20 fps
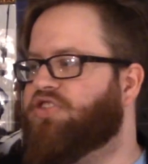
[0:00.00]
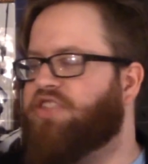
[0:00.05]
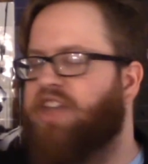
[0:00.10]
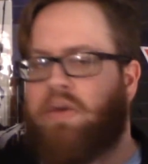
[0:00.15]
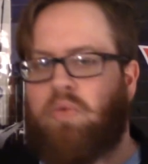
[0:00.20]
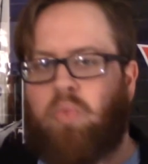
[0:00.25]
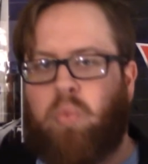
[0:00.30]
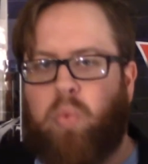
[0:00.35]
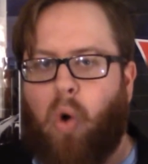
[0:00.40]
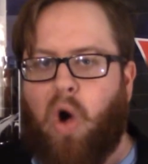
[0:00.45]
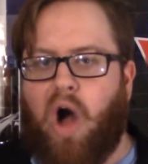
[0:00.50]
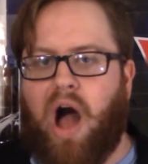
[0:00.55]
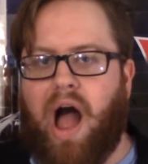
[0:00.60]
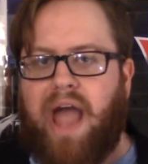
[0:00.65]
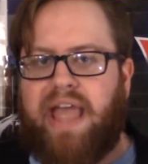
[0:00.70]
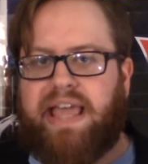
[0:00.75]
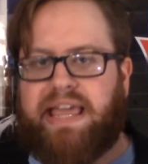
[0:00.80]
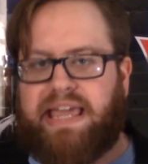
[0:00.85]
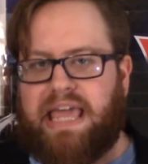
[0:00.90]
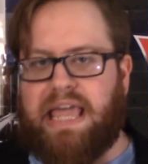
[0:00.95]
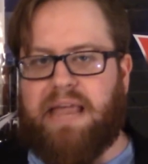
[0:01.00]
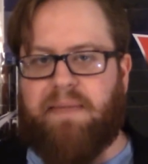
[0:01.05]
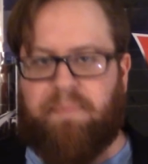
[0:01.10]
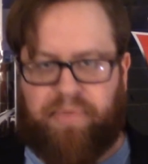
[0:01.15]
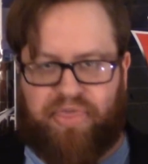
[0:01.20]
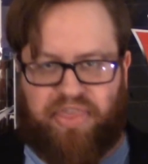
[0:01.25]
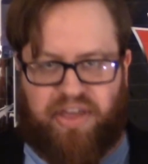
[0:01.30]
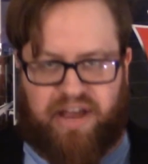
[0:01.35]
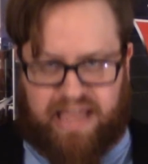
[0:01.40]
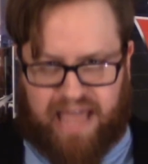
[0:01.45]
then why keep
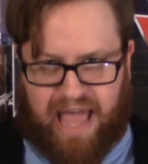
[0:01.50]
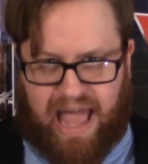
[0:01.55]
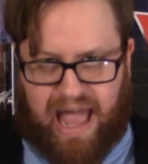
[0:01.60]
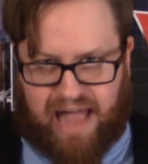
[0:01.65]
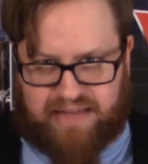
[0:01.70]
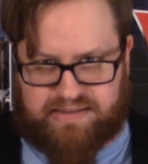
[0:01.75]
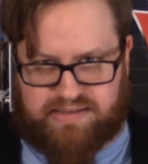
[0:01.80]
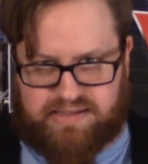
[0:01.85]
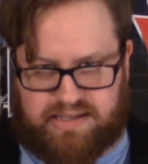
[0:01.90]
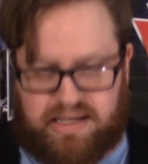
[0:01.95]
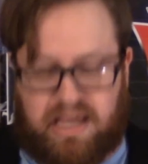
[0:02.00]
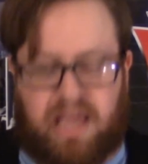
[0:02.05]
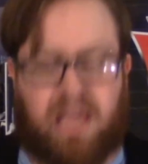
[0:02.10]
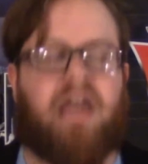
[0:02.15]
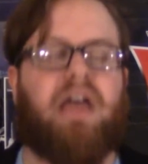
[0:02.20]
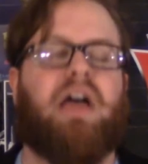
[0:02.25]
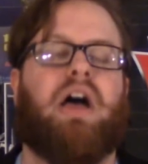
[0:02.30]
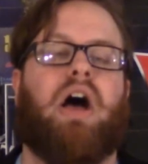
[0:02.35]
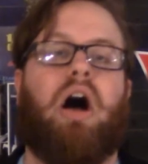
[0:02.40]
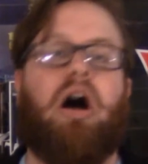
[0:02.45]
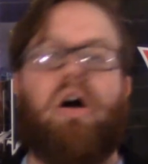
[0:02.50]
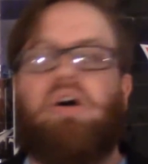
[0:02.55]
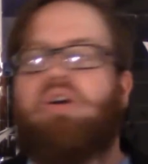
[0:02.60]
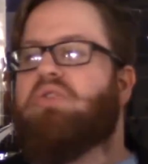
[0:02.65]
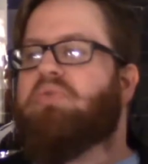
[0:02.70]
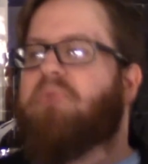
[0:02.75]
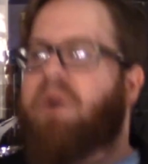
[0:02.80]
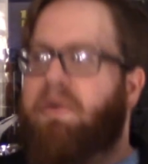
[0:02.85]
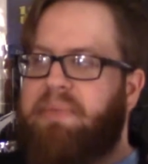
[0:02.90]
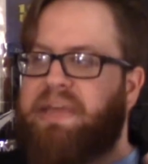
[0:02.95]
the cats? oh,
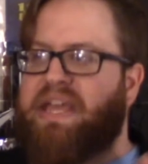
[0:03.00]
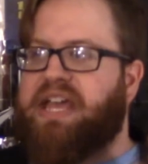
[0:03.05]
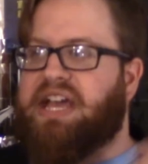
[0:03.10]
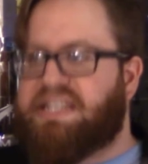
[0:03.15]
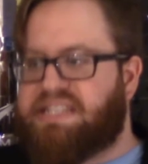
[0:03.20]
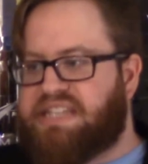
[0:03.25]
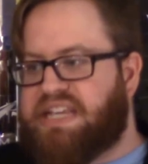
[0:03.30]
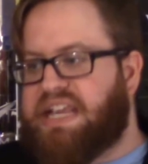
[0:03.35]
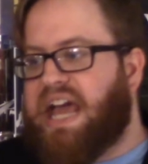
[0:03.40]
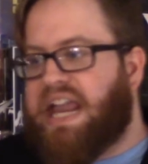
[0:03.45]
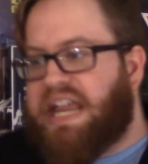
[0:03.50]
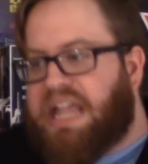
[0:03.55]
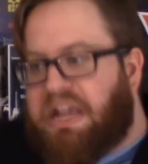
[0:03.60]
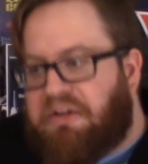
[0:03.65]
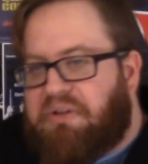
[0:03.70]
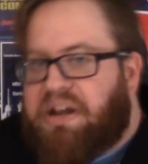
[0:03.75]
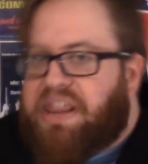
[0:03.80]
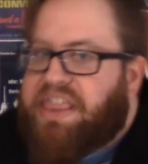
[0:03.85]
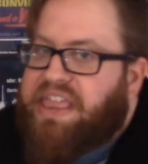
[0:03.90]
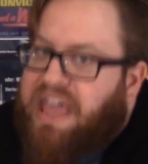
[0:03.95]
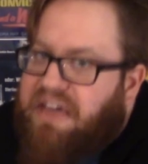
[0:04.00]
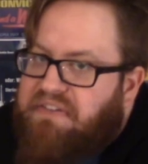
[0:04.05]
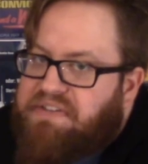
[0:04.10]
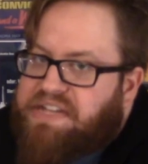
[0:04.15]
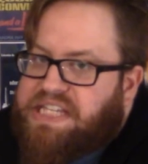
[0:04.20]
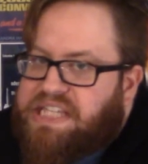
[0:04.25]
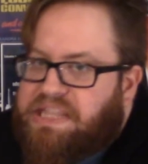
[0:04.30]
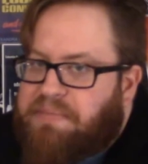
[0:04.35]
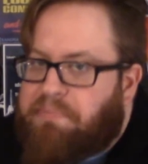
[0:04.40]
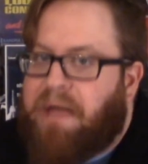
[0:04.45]
well, because you gotta get rid of the evidence
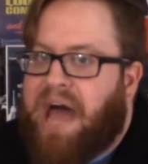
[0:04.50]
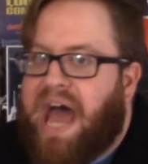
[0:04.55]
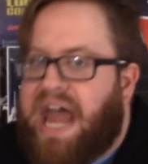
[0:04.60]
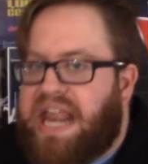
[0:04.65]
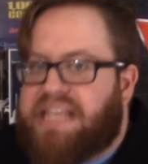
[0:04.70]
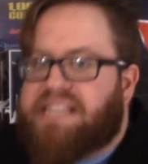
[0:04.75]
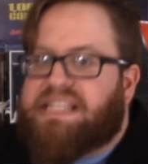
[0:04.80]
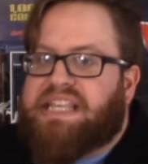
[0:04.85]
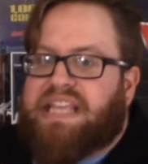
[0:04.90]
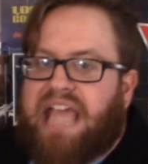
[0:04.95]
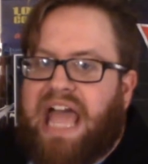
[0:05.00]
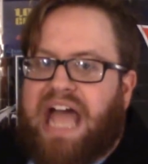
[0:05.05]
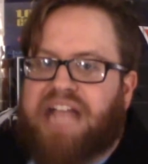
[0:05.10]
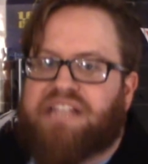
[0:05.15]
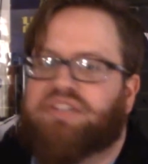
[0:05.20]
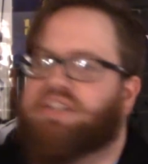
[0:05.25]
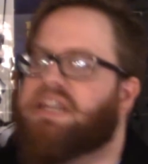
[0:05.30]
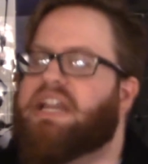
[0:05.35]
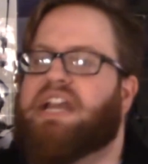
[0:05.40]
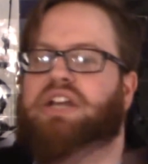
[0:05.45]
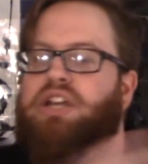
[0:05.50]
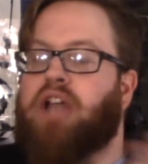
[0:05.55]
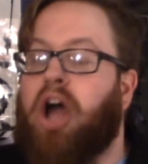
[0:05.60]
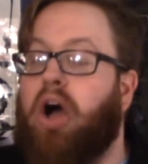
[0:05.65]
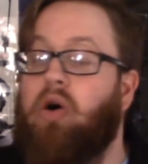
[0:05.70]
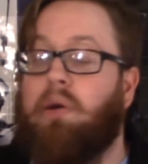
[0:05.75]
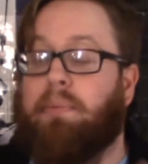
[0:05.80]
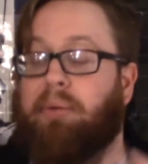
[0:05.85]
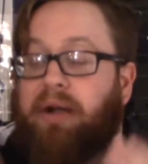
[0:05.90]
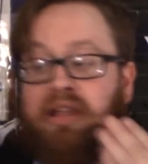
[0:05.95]
of the bodies, the cats will eat it.
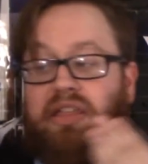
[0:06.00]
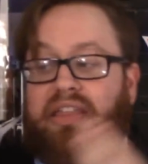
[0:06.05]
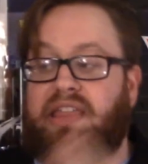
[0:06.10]
No, apparently